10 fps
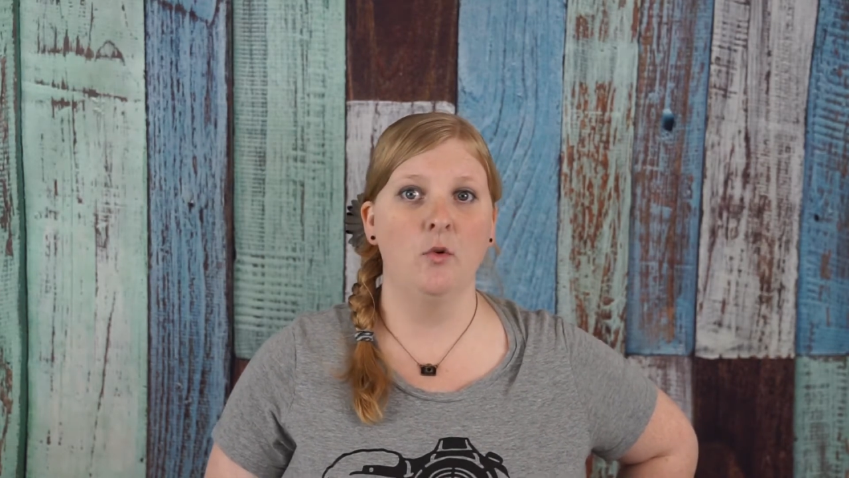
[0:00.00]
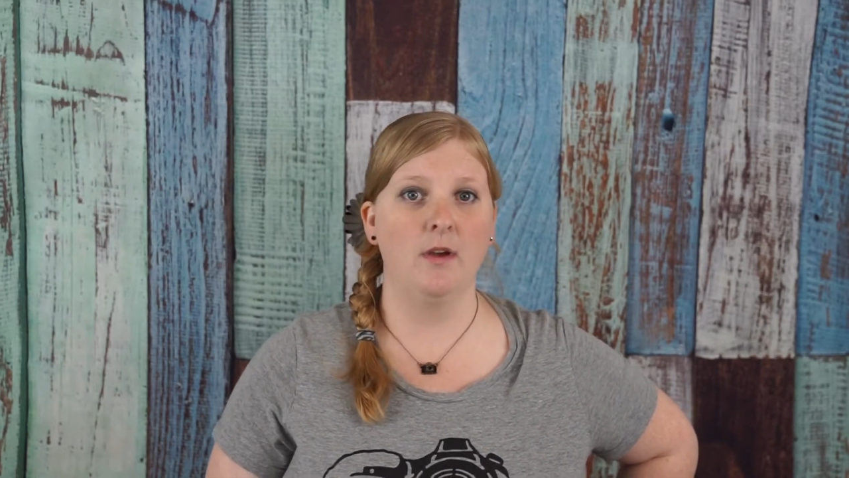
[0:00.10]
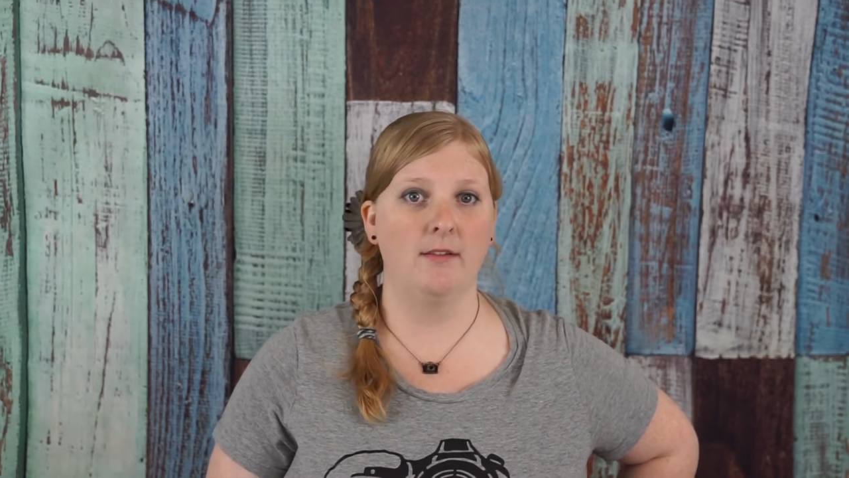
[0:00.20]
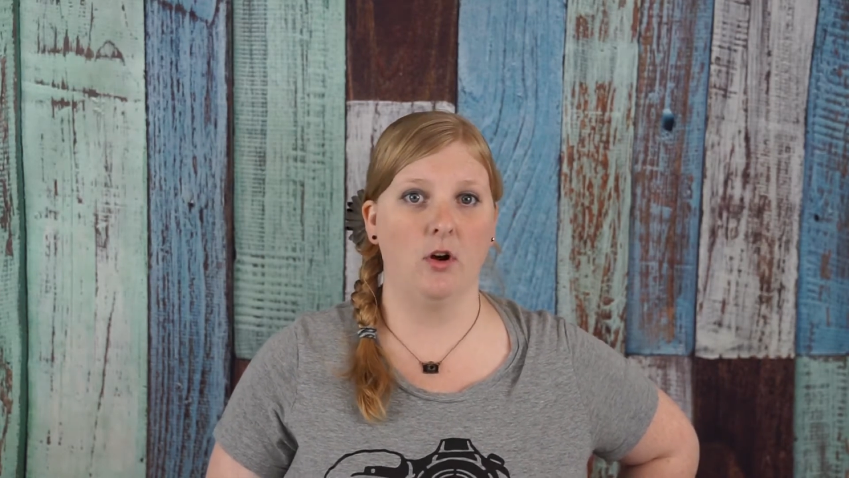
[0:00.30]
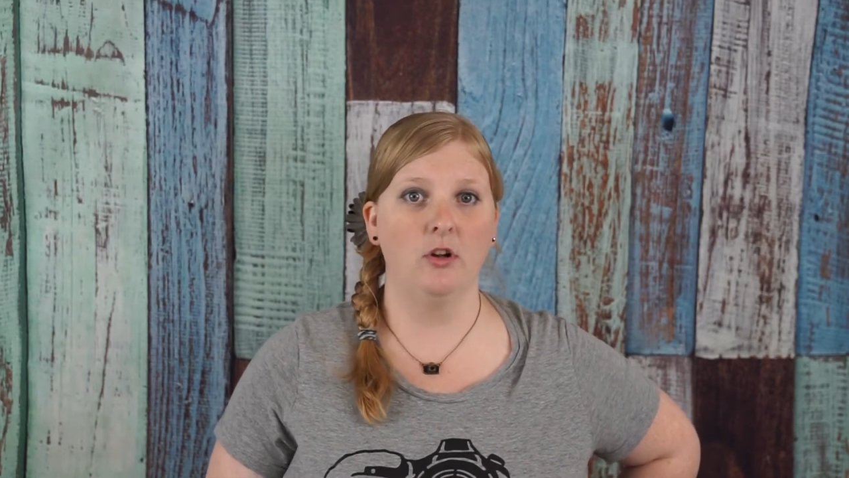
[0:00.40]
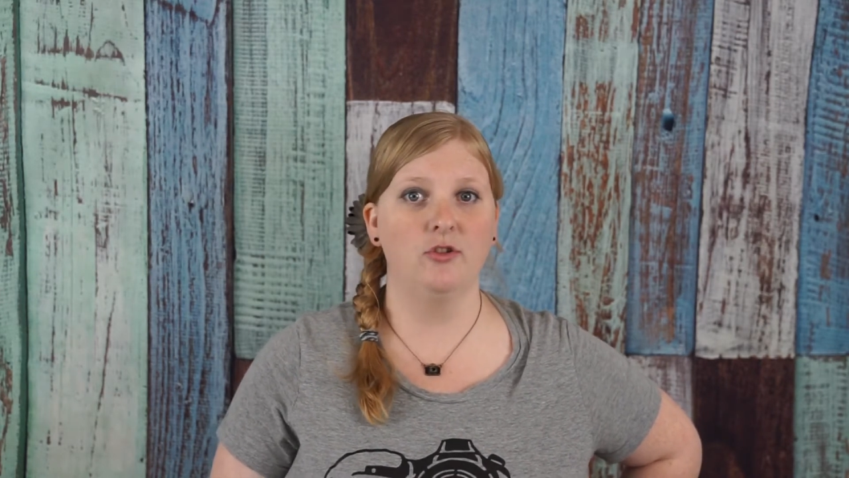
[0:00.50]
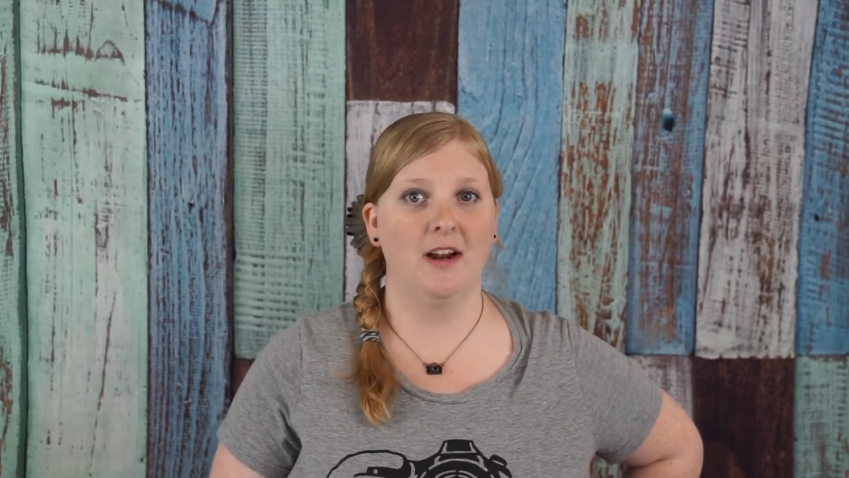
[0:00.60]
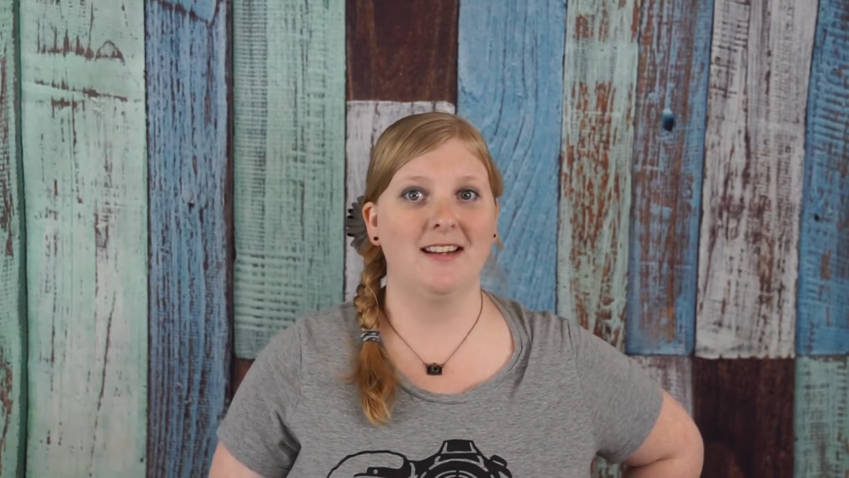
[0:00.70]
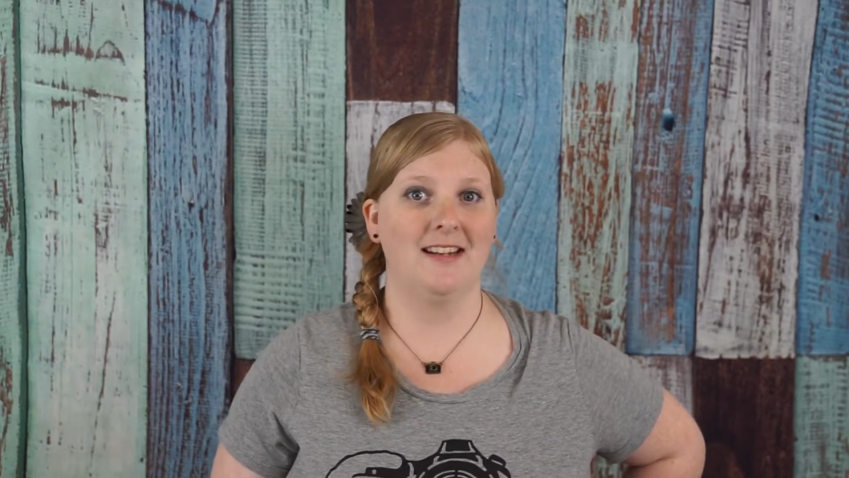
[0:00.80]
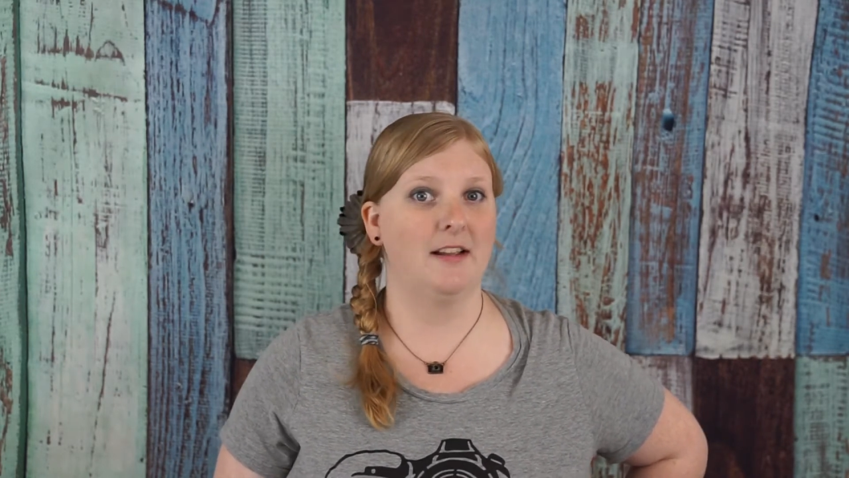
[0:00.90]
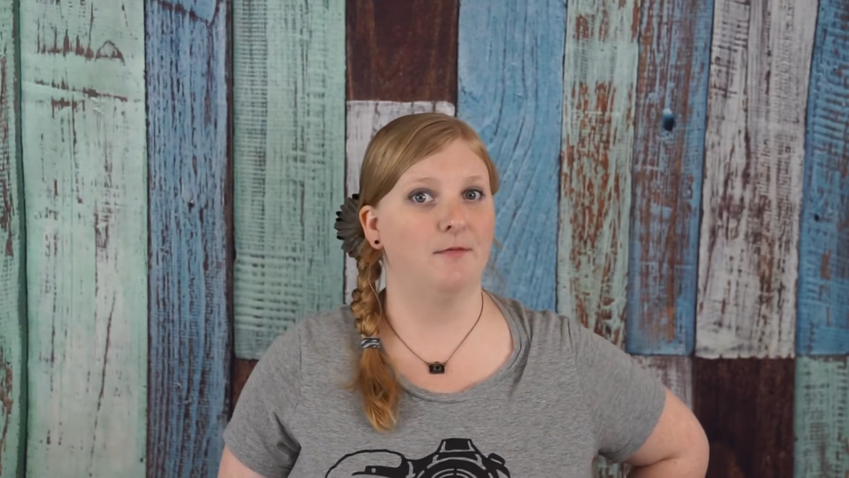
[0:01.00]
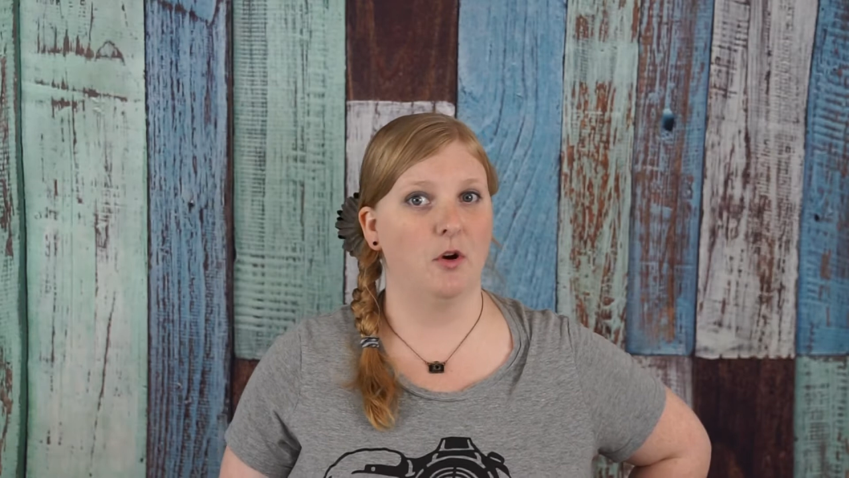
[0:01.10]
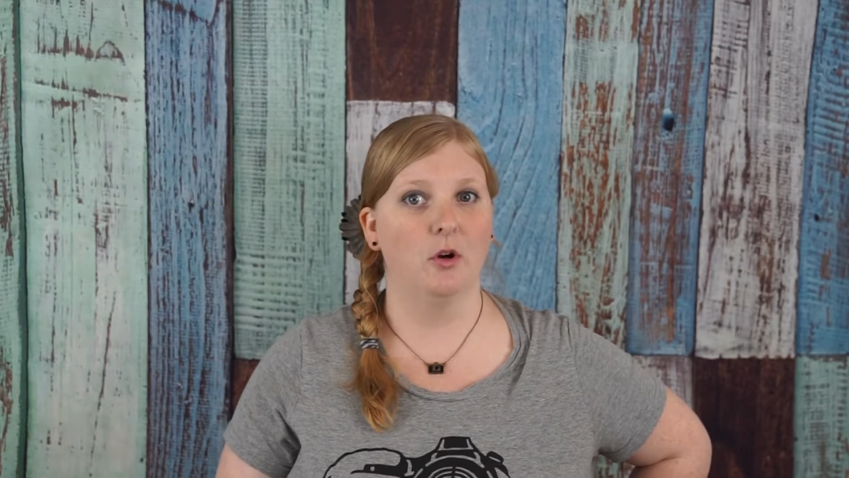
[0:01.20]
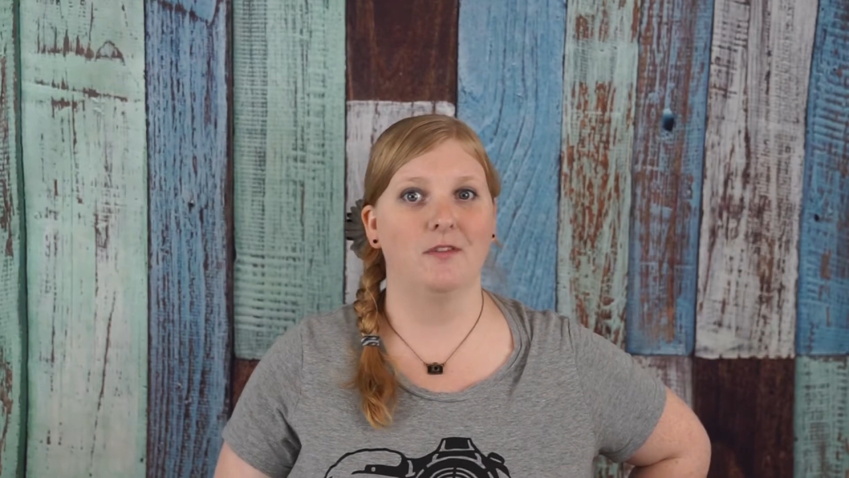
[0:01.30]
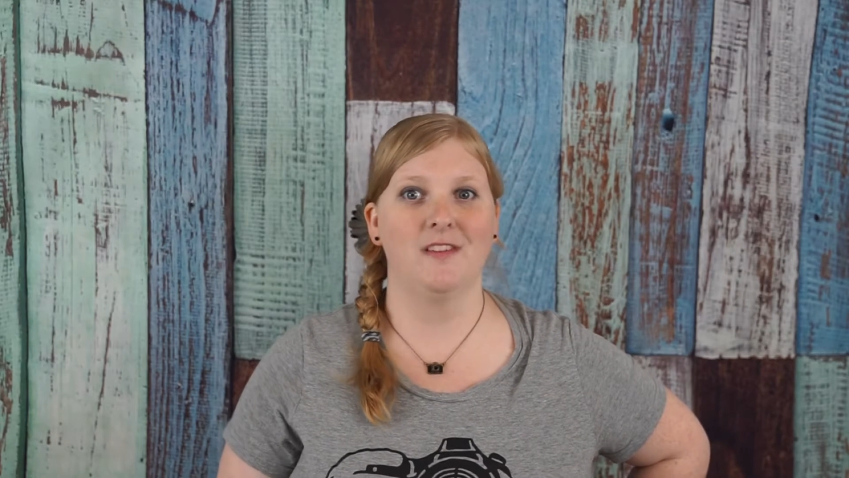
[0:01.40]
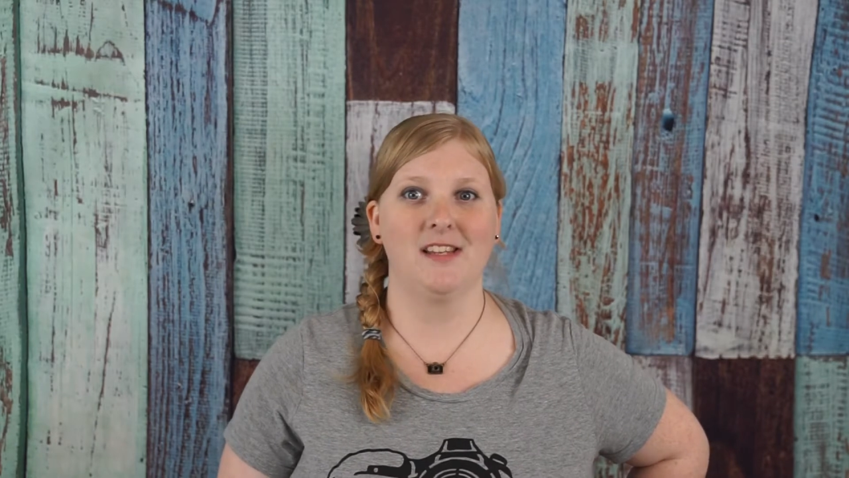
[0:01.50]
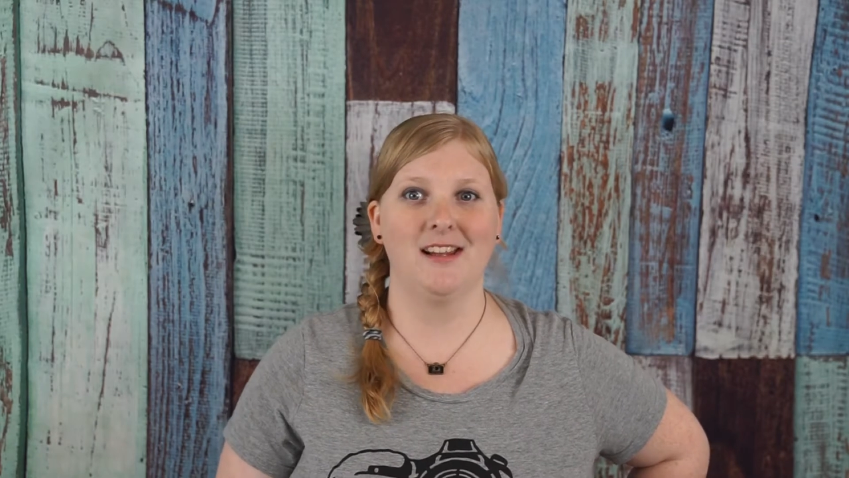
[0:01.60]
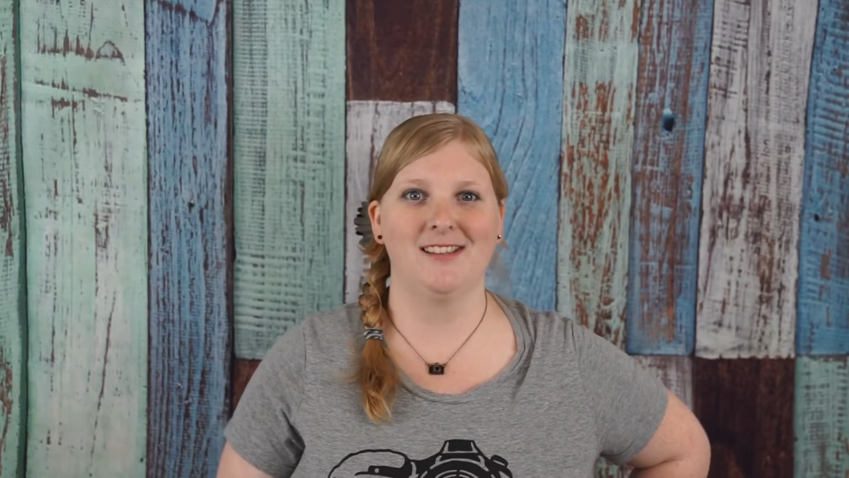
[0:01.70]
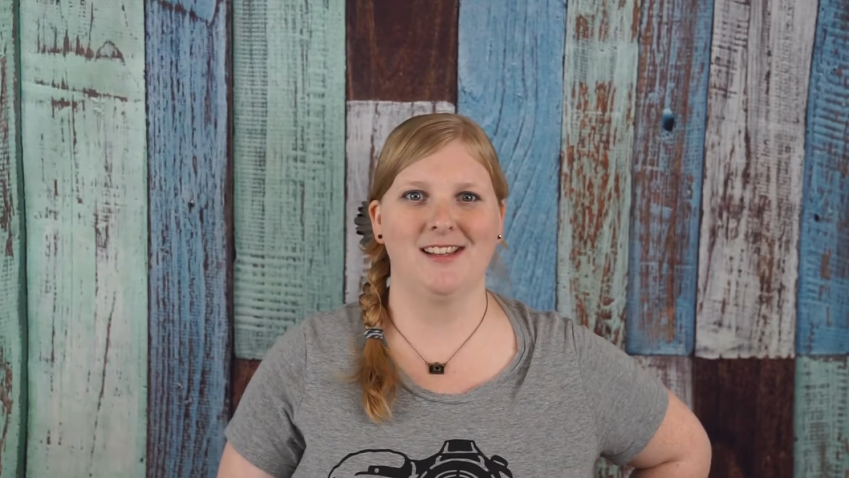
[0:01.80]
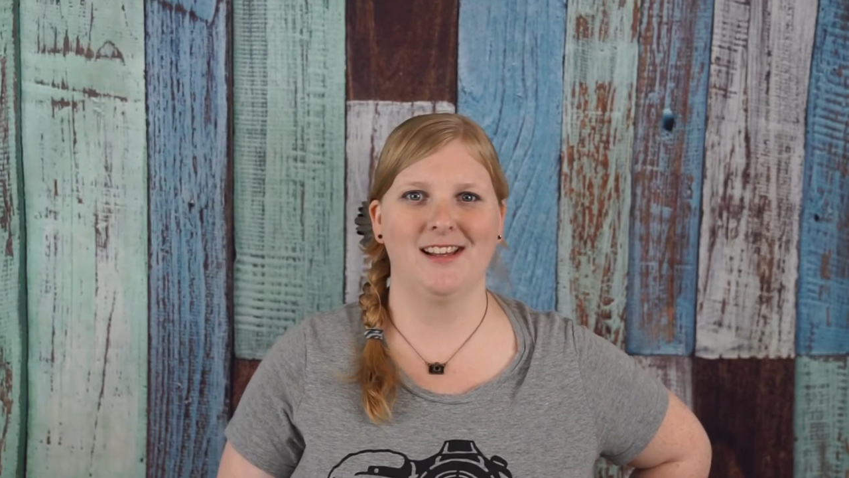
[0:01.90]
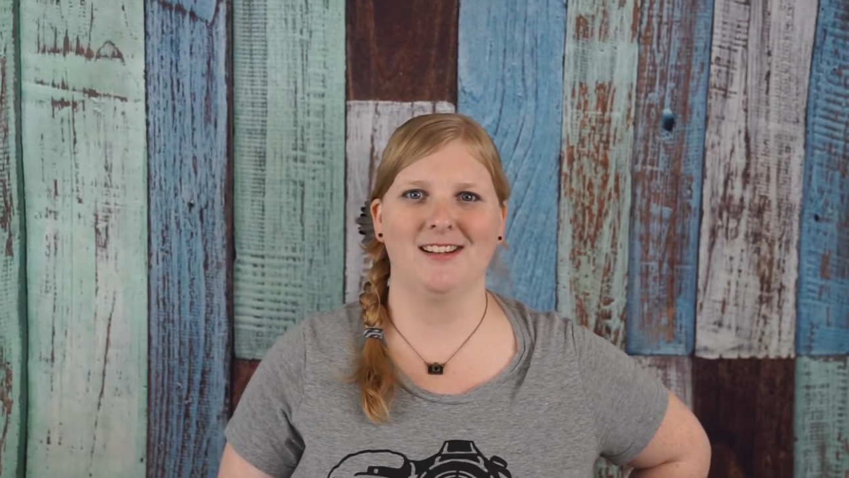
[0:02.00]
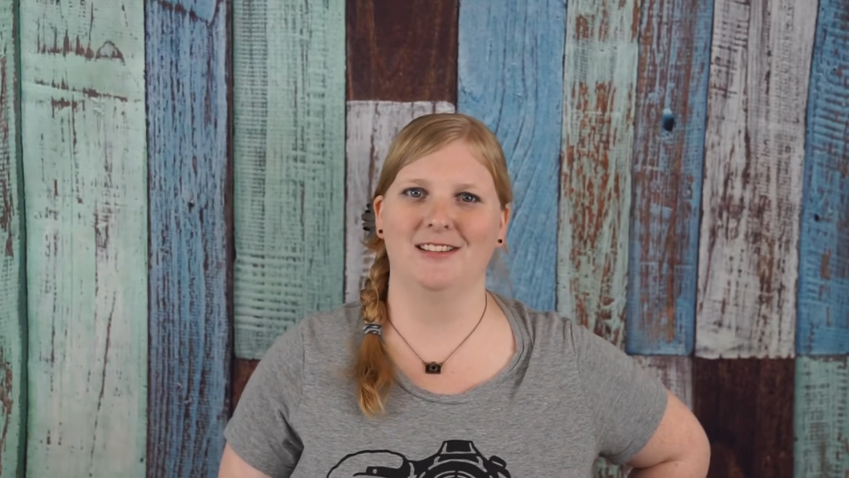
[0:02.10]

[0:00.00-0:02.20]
we have all tried to take a photo of a sunset